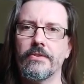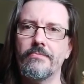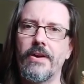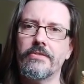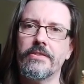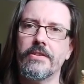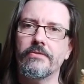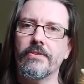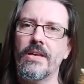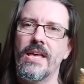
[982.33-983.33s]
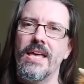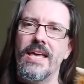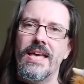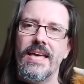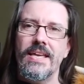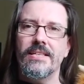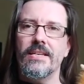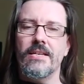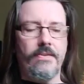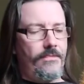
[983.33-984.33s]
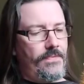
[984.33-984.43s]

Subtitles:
Embarrassing yourself.